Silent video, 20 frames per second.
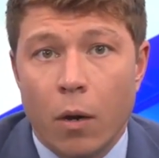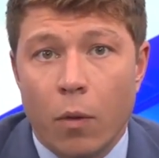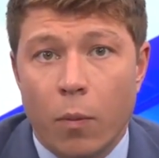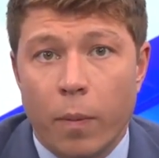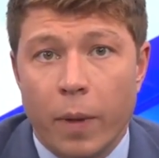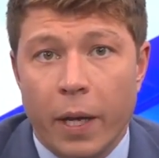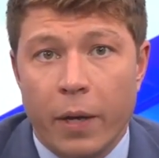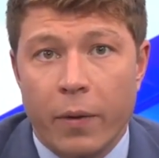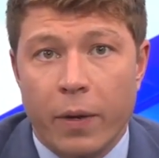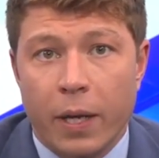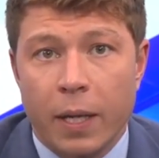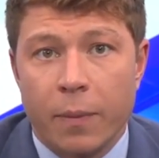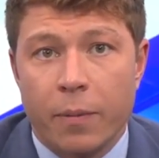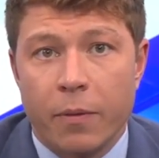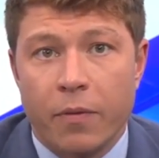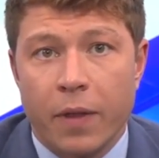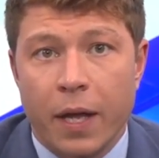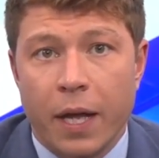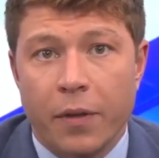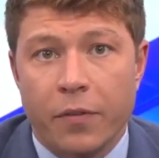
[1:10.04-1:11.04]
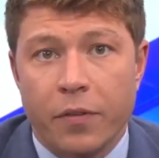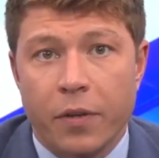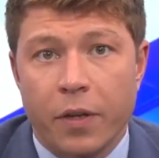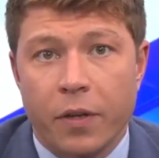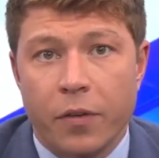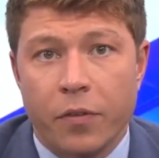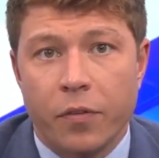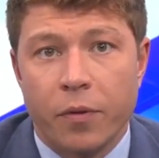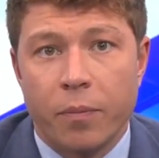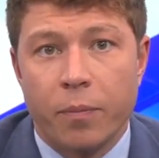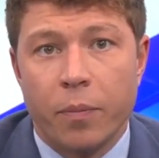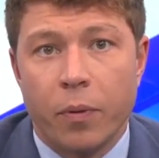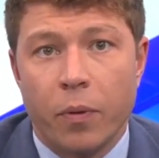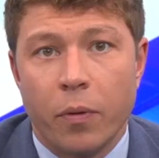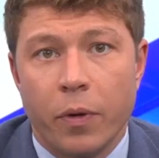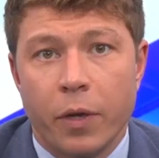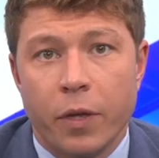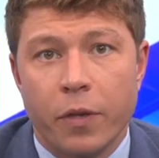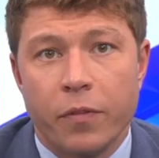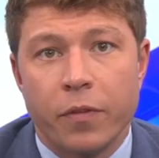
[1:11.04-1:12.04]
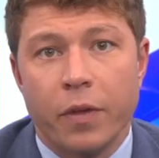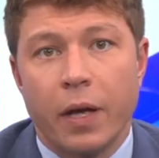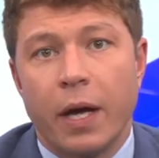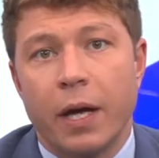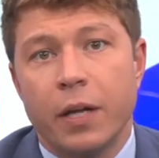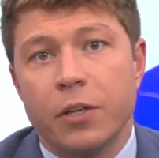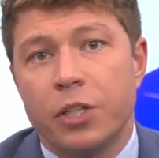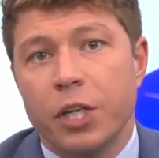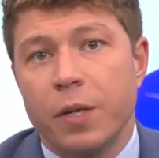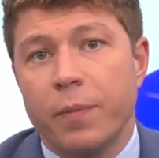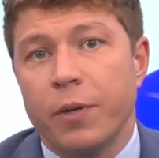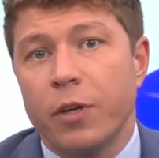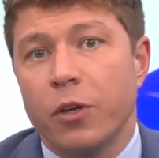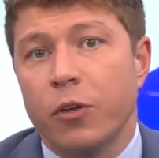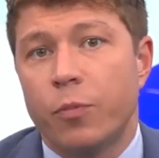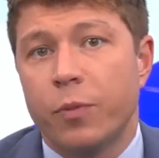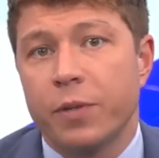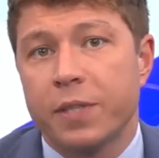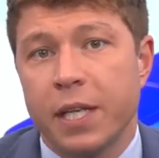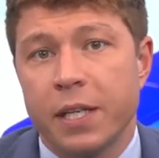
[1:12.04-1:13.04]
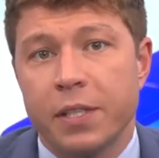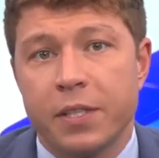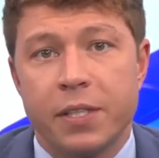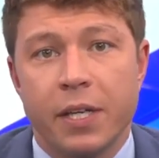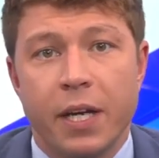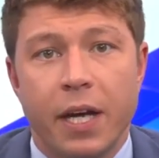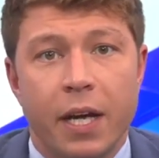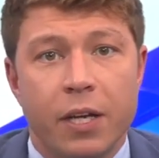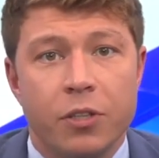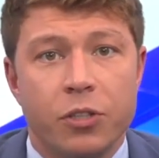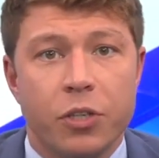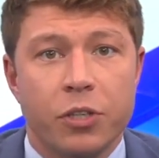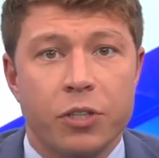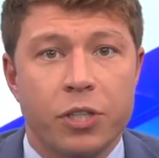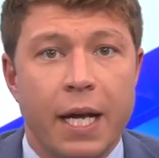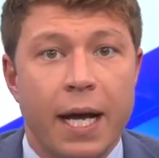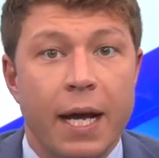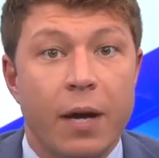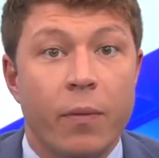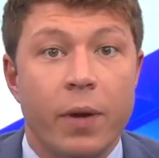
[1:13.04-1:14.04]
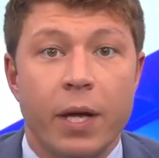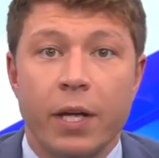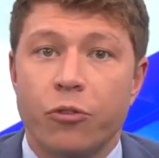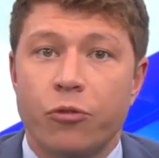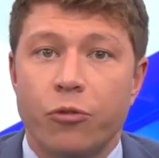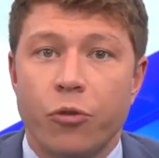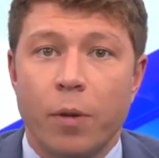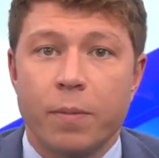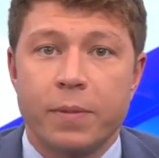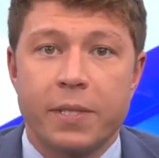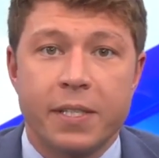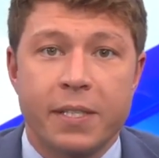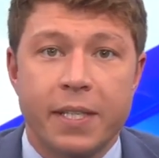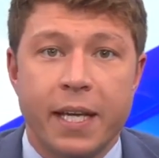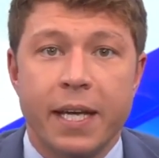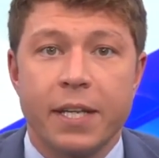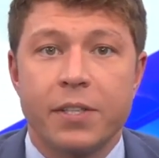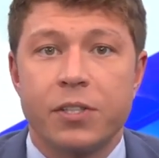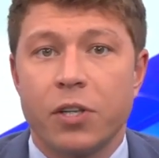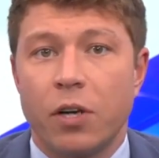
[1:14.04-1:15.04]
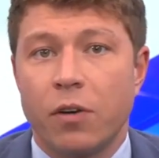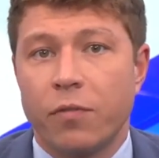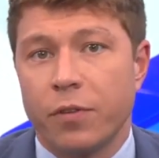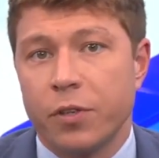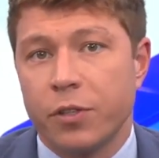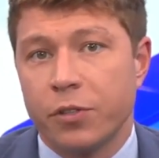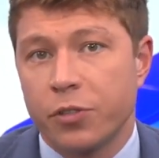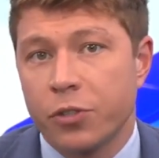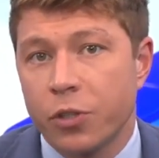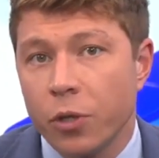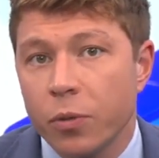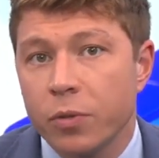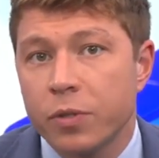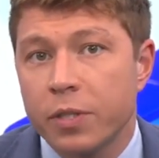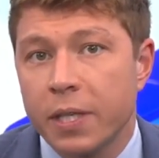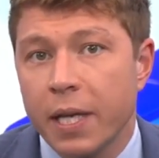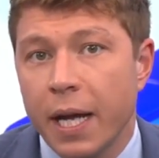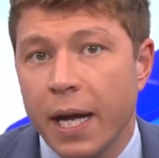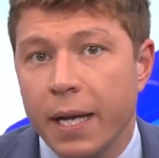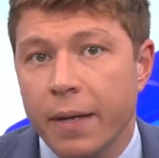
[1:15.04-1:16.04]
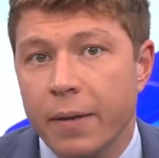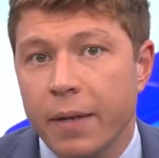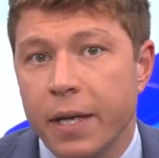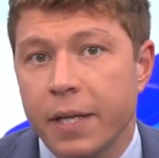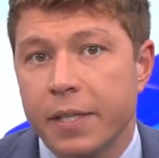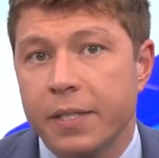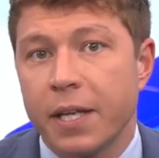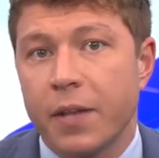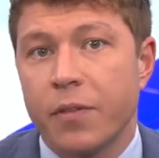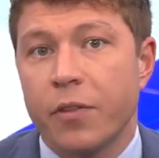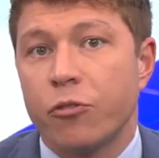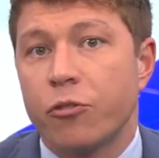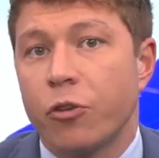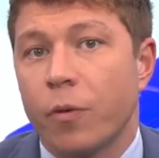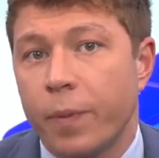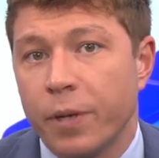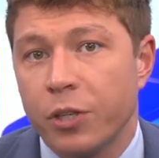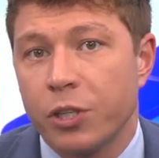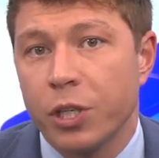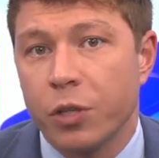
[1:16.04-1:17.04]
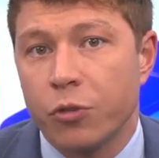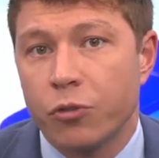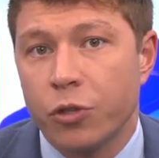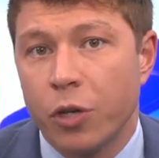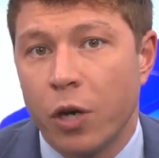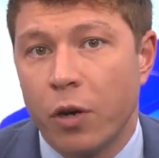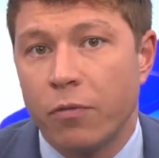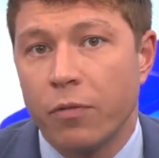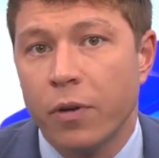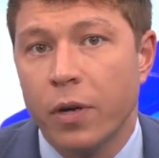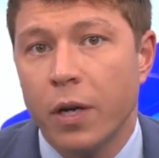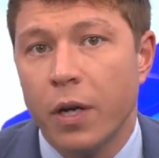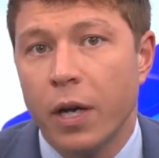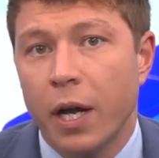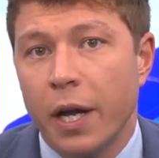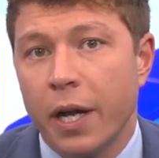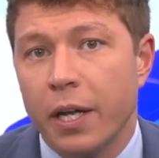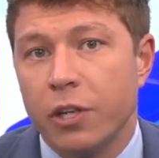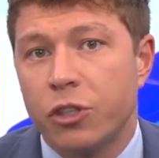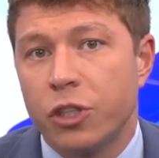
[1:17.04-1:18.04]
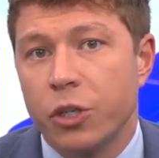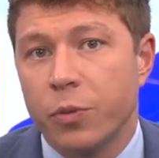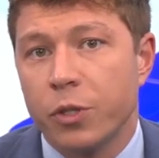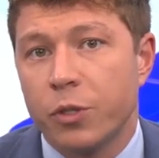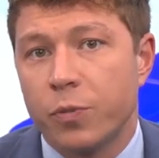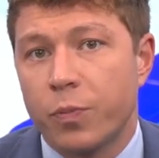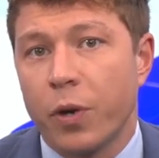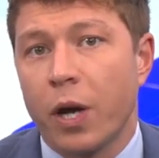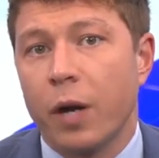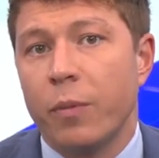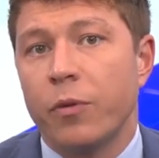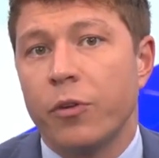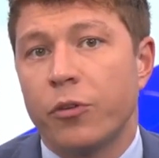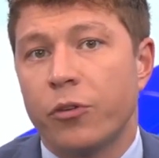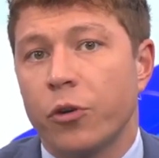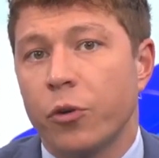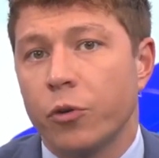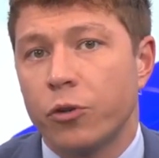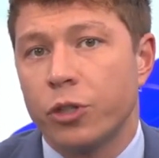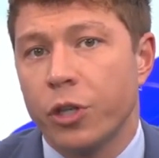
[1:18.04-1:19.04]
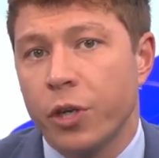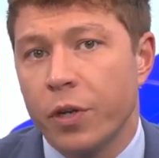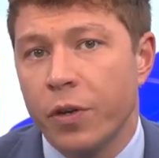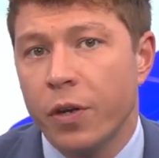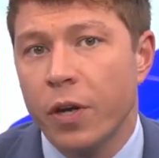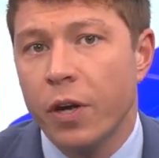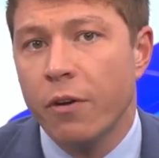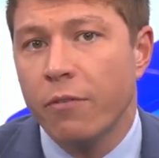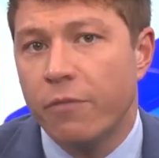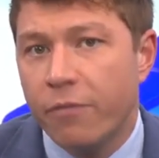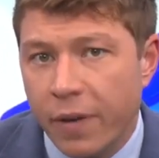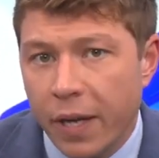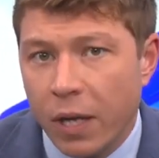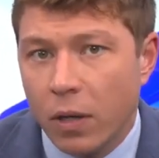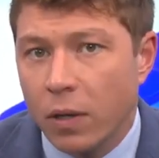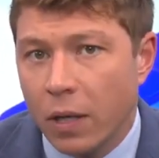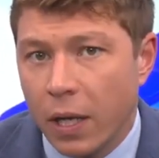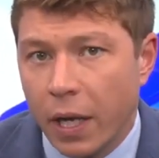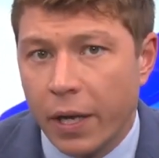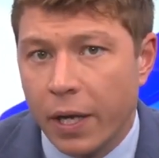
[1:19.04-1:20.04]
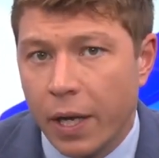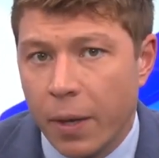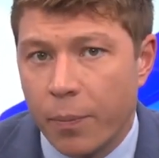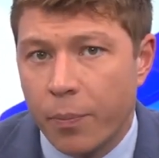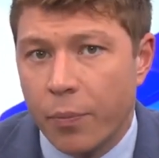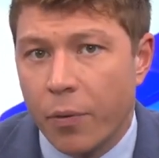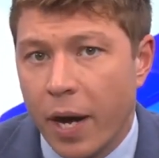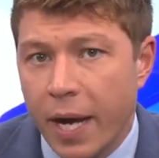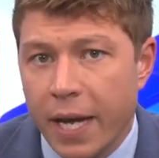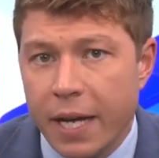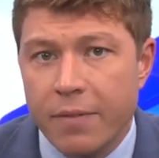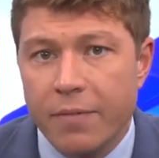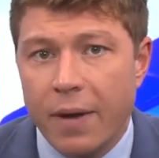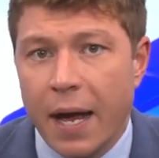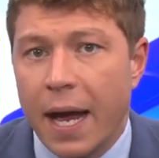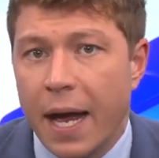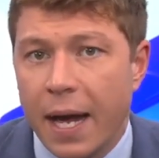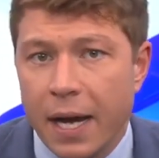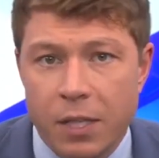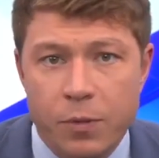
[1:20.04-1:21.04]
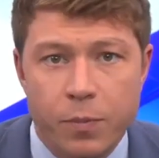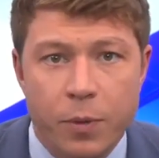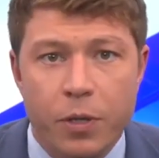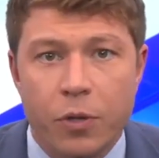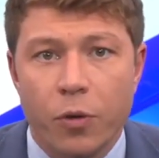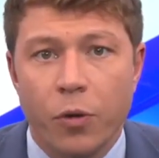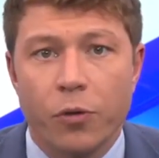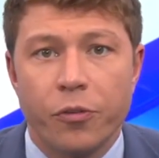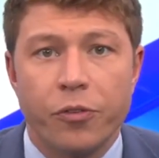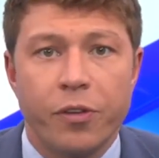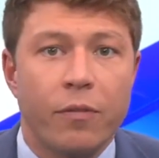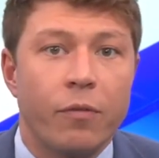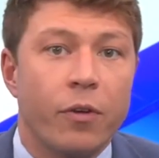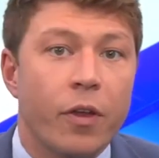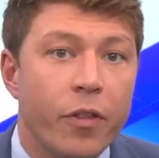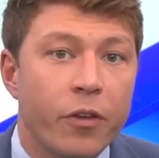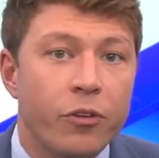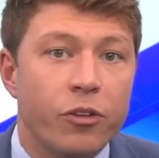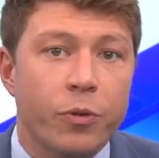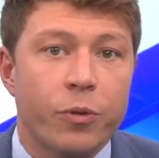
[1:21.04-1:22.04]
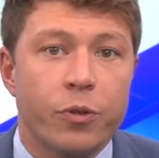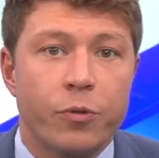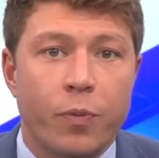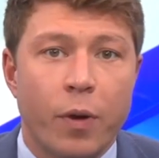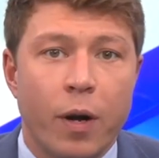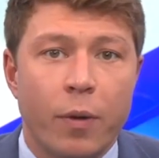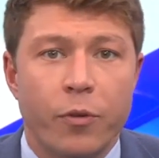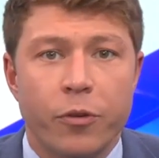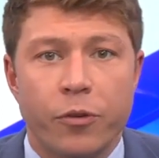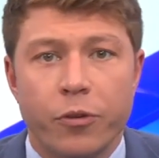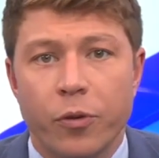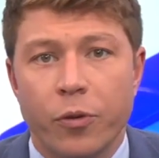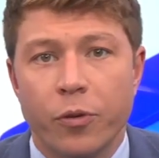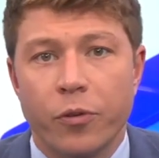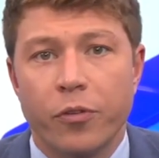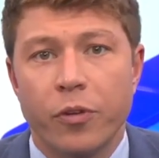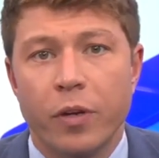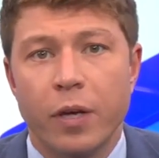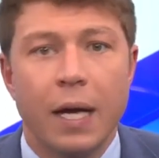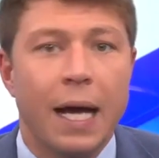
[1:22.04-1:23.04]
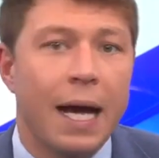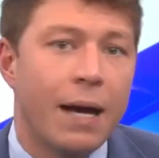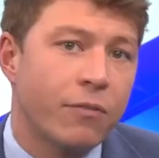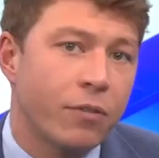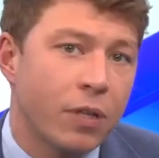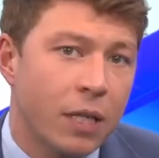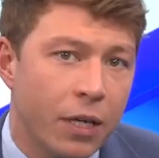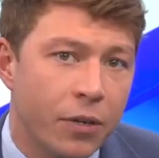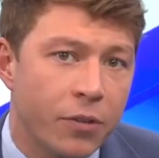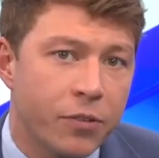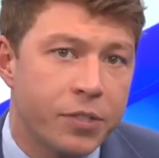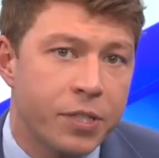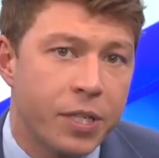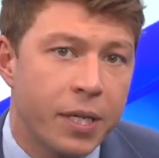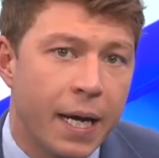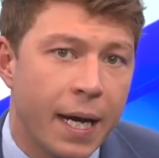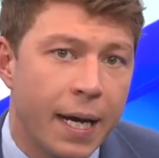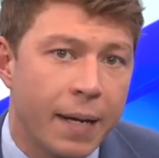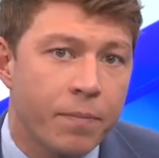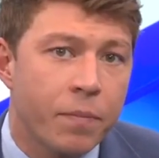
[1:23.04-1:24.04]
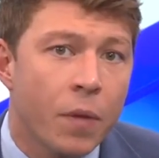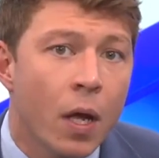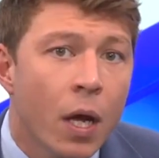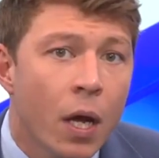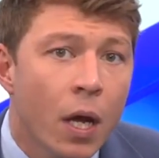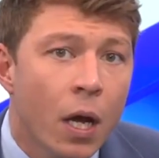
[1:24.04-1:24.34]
We'll play you a clip of that at some point. GB News presenter Josh Howie dropped his kids off at school today. He said that dropping children off at a Jewish primary school shouldn't feel like a brave act. But, of course, several other Jewish primary schools have closed today.